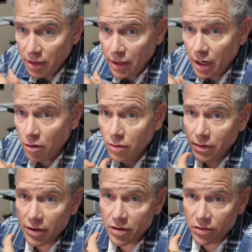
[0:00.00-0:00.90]
You know,
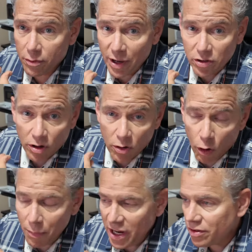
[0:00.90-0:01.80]
just to make sure the
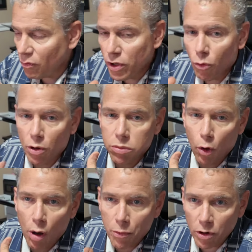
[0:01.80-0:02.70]
car makes it. We don't want to
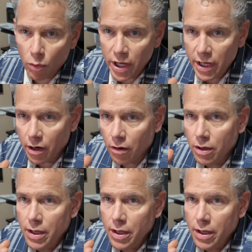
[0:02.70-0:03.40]
blow up on the way here.